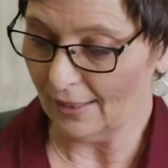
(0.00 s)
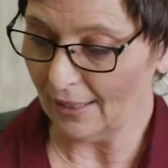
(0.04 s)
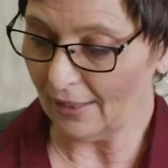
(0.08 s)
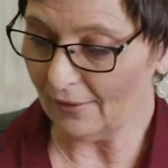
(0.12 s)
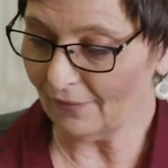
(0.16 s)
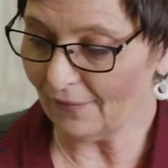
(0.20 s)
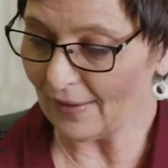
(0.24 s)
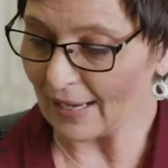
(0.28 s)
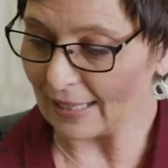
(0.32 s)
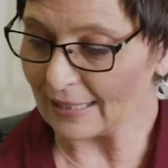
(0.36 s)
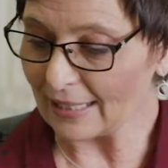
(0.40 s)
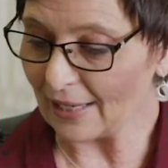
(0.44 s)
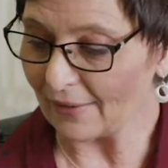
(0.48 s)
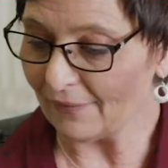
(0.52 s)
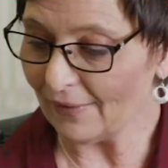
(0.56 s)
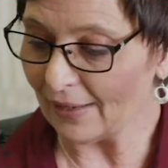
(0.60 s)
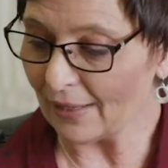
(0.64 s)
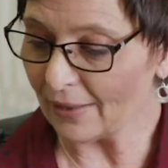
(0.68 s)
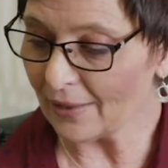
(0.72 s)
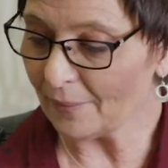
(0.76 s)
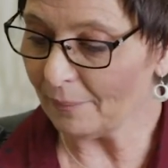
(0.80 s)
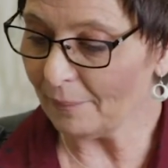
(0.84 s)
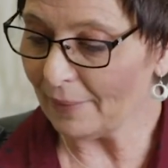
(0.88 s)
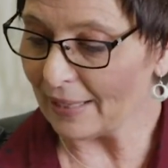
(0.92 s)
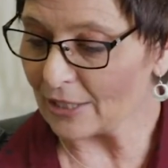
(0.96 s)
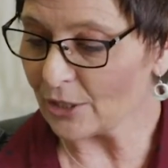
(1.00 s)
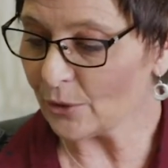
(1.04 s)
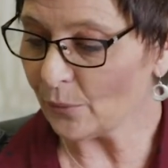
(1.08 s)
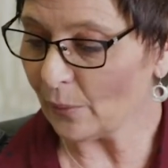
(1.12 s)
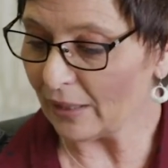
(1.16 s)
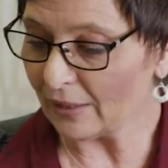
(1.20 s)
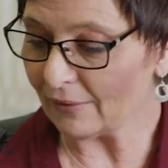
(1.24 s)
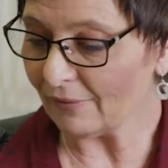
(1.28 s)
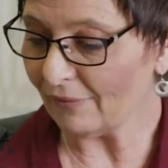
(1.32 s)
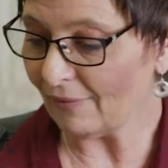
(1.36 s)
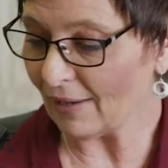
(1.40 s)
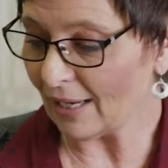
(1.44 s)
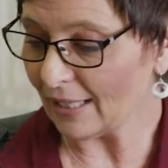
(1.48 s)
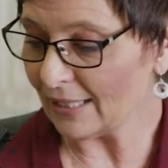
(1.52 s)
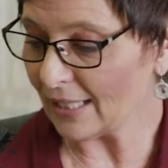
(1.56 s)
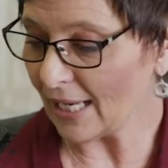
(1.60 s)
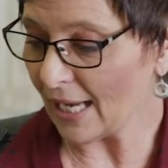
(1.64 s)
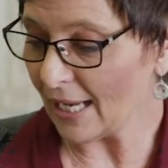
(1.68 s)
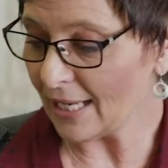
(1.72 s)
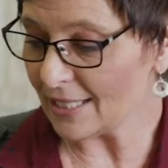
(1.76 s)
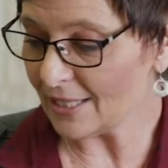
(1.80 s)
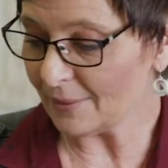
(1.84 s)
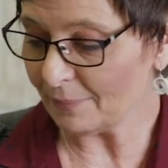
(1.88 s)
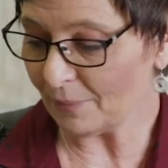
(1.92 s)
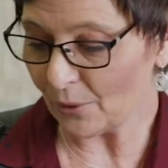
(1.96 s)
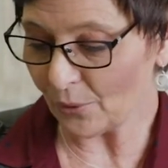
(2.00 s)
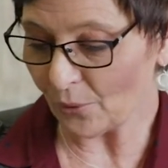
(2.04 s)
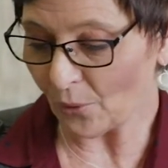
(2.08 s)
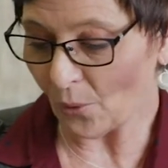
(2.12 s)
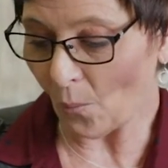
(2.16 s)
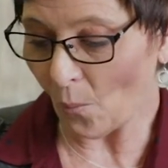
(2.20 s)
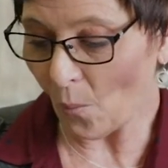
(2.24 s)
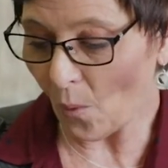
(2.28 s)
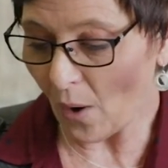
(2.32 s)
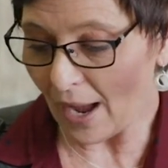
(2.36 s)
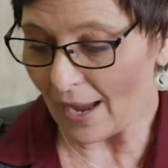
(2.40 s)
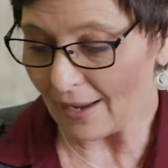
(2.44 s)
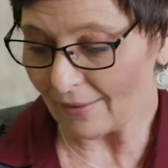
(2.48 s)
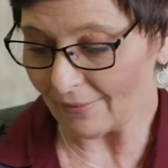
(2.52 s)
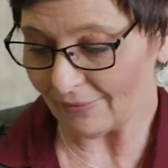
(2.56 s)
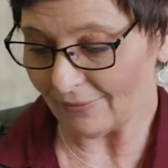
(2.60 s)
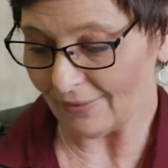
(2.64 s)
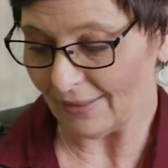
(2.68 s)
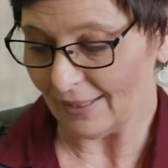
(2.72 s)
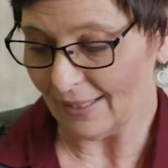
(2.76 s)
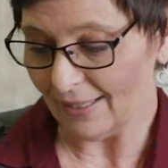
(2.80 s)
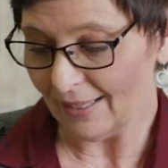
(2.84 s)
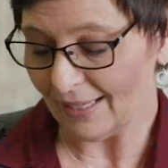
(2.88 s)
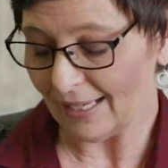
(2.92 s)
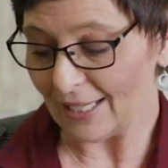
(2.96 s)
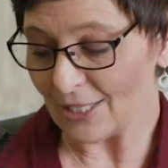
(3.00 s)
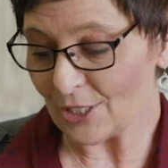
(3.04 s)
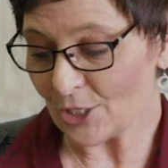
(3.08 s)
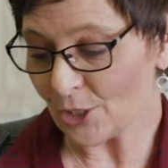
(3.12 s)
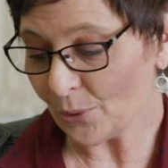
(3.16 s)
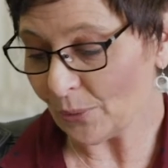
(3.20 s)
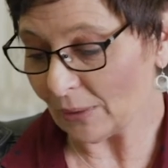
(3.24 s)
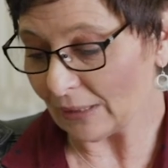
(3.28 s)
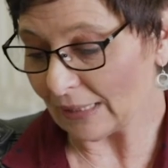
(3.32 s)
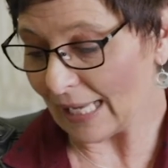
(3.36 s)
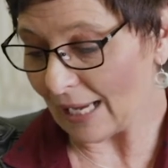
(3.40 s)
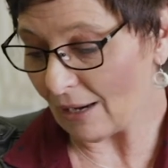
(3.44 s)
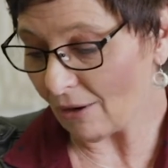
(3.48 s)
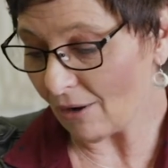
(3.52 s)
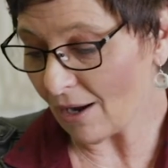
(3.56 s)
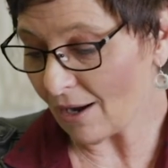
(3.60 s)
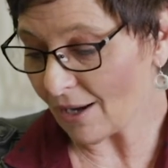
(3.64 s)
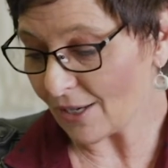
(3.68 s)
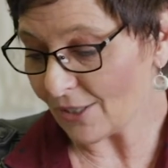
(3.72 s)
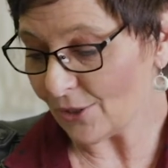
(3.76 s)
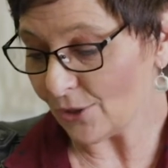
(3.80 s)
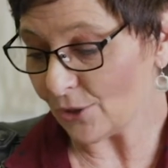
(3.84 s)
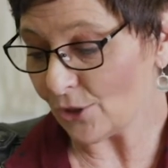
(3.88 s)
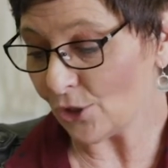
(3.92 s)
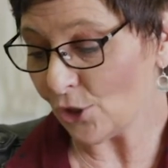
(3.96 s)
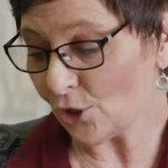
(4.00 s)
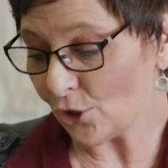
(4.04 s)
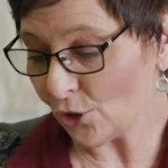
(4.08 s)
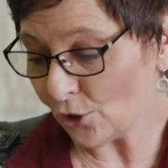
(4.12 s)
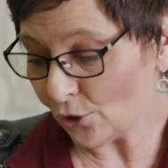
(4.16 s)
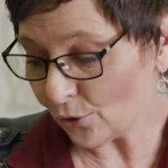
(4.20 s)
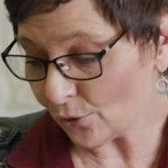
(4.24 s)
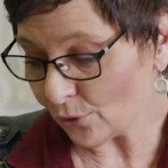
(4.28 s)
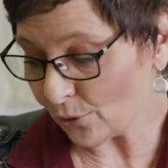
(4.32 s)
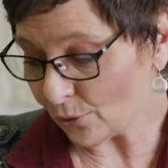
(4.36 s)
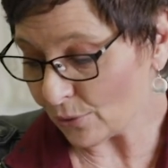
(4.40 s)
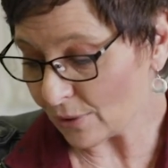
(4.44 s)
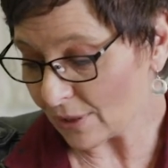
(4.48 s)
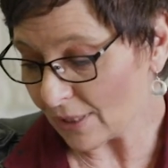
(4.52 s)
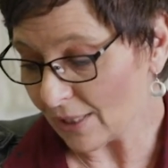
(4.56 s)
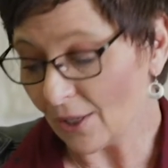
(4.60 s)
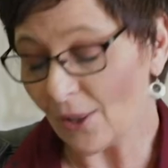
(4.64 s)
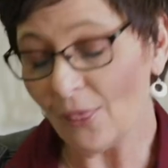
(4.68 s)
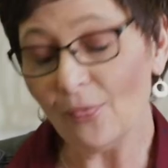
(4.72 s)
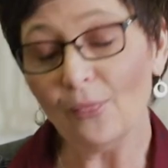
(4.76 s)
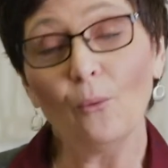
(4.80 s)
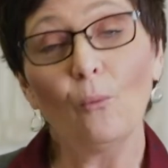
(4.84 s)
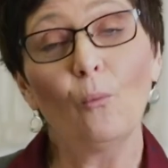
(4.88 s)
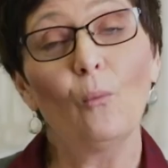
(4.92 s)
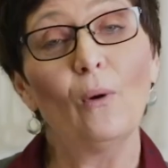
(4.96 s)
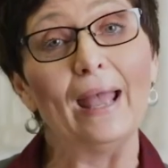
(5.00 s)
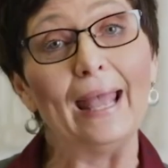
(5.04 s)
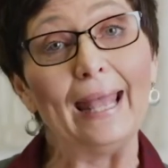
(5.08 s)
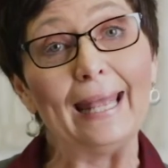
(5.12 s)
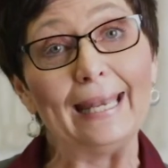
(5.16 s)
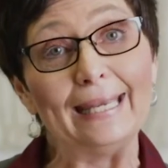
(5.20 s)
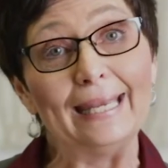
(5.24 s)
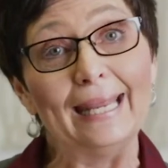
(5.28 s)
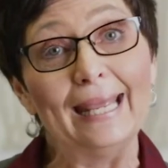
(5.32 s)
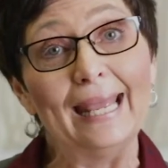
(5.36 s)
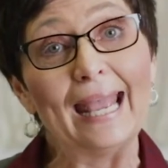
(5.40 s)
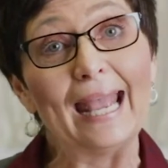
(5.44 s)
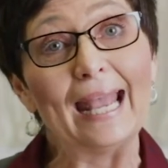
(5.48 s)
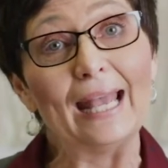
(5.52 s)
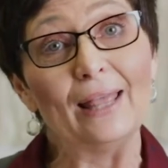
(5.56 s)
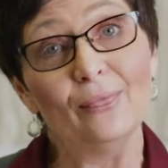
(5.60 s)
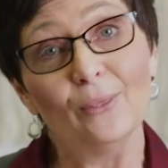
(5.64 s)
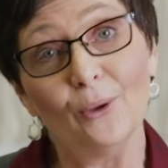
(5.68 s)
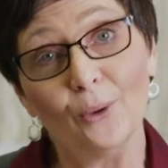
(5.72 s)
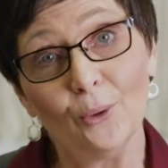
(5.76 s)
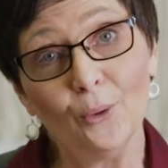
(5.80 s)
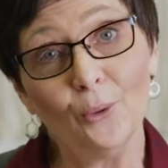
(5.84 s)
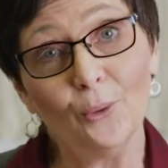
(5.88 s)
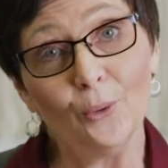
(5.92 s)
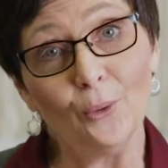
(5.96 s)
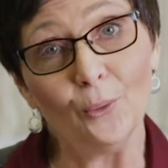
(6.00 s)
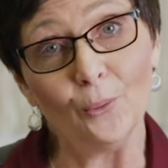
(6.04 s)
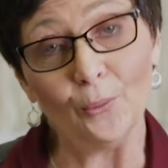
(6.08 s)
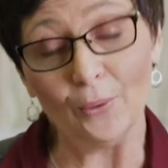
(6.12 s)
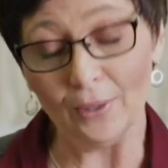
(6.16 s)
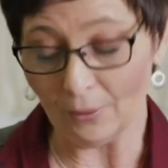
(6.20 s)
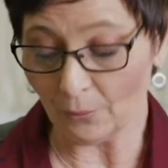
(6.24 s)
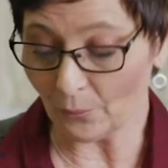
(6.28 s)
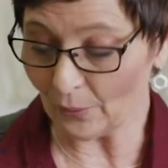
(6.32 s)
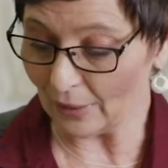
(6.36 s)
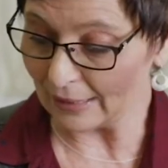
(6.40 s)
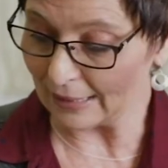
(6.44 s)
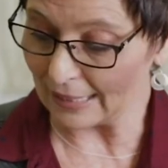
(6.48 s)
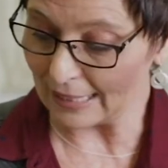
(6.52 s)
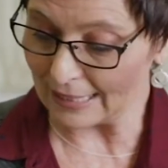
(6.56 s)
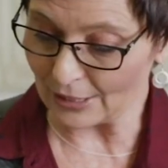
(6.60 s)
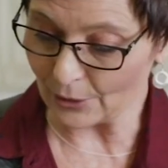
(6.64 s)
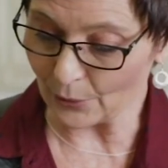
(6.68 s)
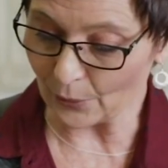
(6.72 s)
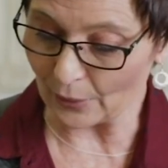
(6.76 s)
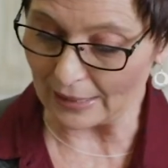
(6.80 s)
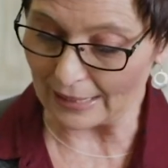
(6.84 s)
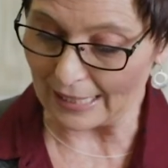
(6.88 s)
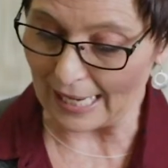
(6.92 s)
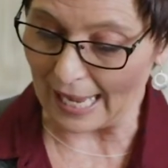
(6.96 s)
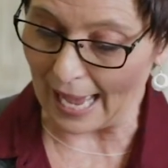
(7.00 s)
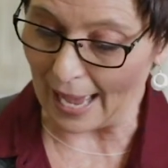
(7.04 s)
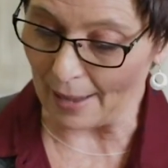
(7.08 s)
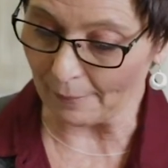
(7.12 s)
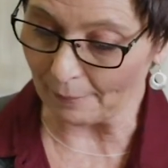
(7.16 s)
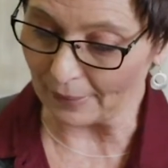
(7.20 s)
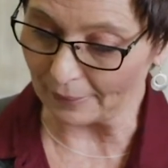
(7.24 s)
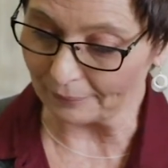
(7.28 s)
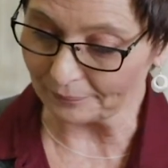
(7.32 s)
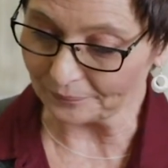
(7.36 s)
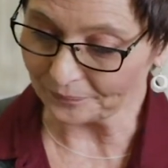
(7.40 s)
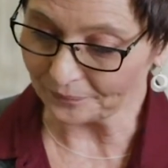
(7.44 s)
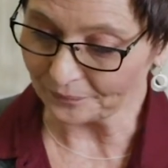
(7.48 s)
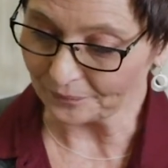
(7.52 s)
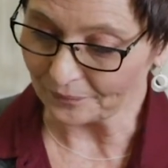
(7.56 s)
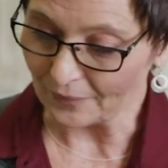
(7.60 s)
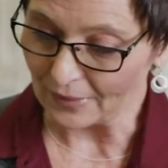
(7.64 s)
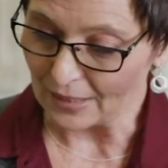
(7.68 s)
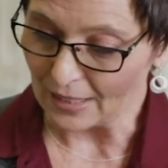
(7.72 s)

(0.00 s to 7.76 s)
In fact, I found the best way to find a husband or a wife is to allow God to choose the when and the who when that's going to happen.